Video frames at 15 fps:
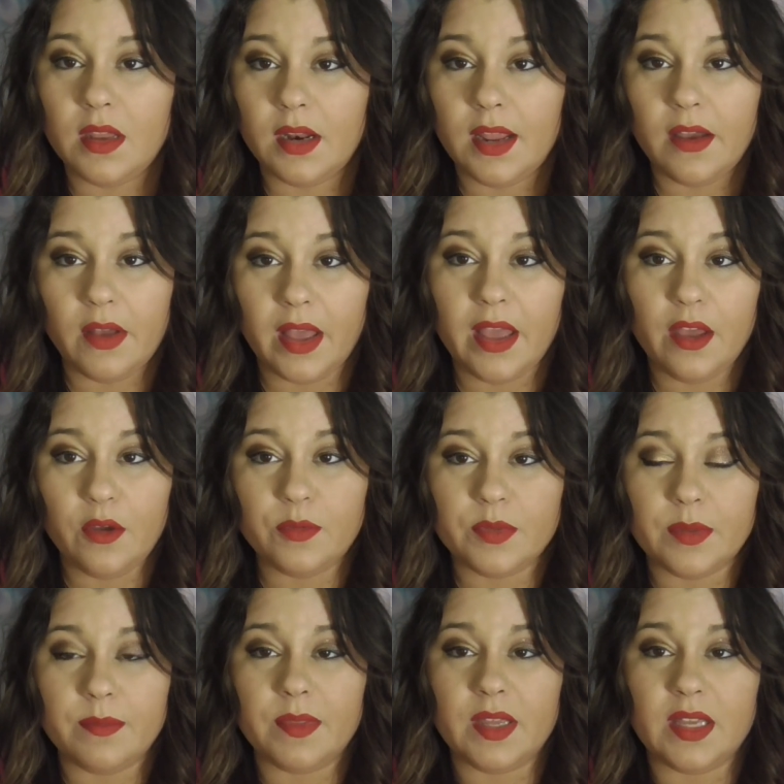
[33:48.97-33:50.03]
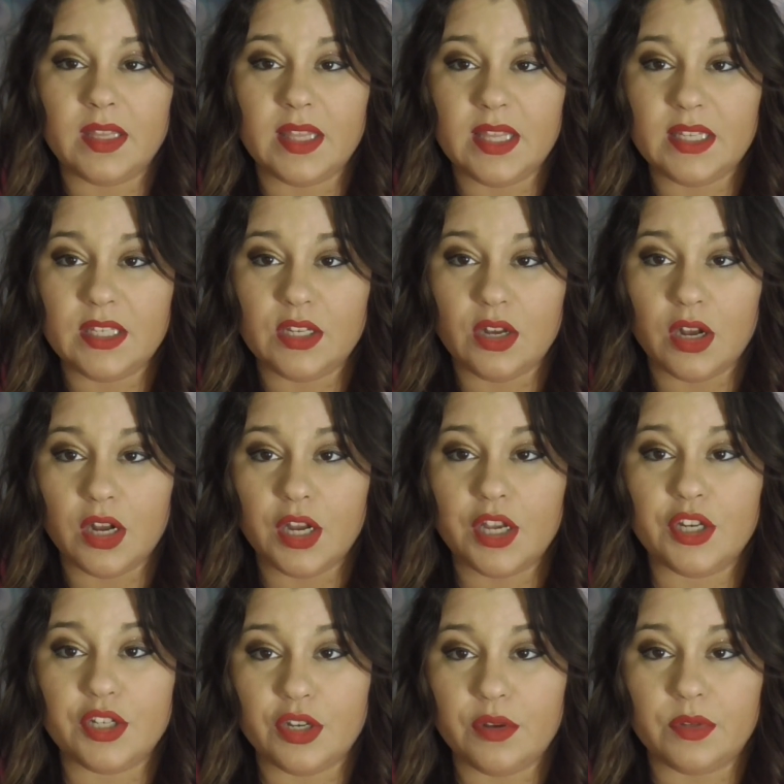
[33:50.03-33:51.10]
Now I hope something this dark
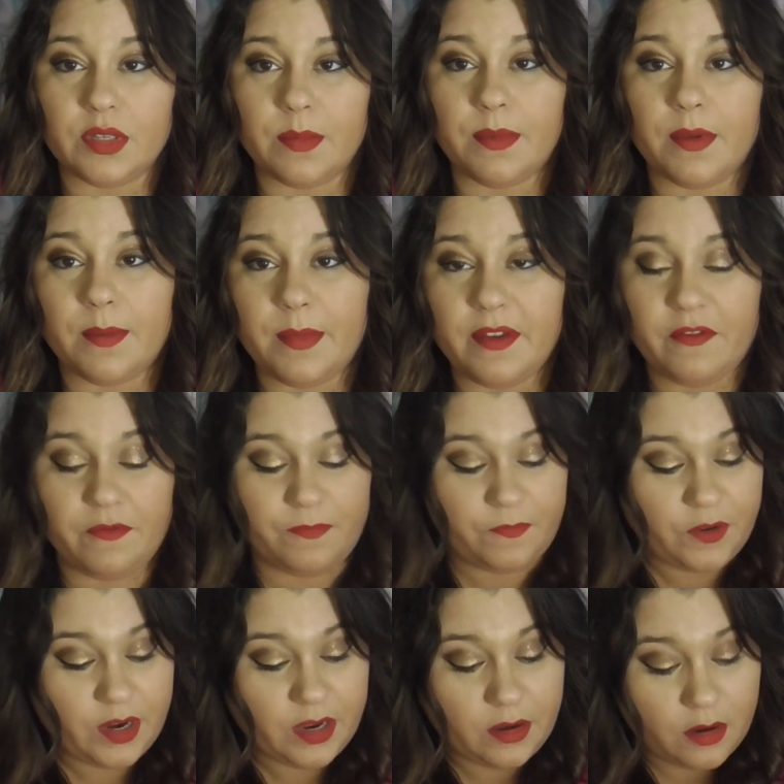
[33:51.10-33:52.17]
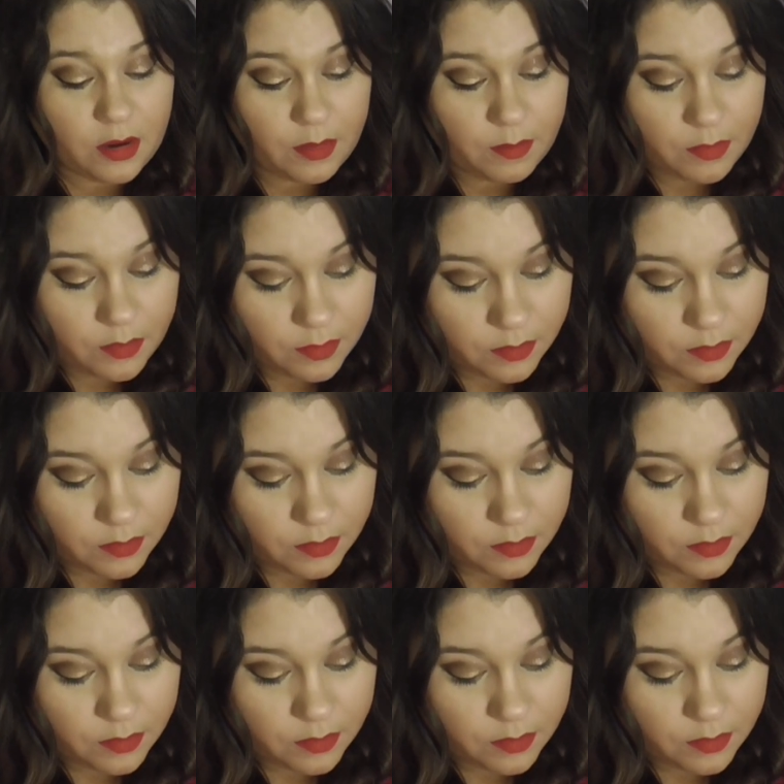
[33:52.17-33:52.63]
shows up on my freaking arm.